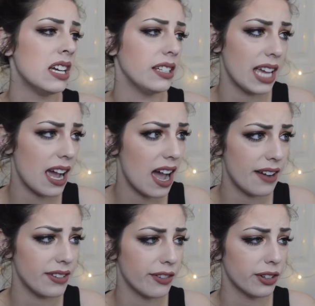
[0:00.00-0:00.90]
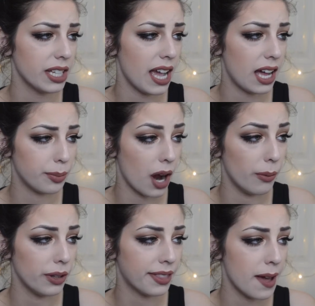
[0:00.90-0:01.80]
yeah, I've never really had a
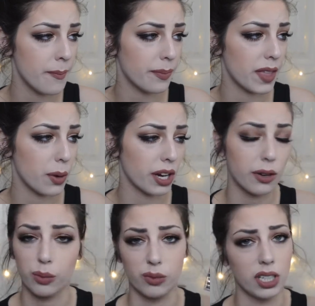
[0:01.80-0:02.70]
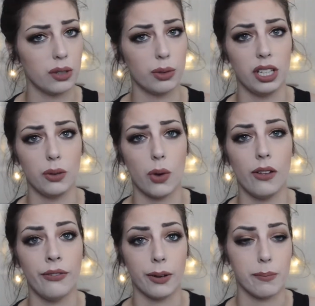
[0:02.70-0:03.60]
problem with them. They work really, really well
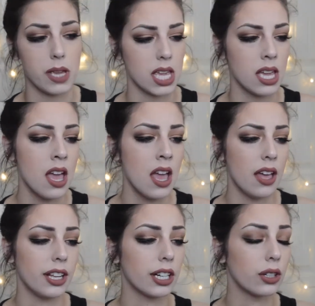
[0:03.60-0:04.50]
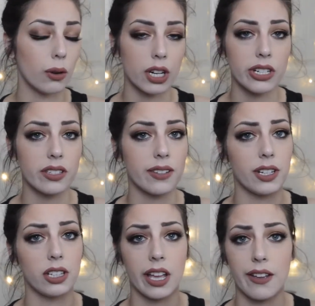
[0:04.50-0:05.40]
for me. They're gorgeous if
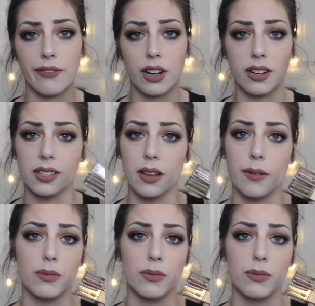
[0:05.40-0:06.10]
you're looking for some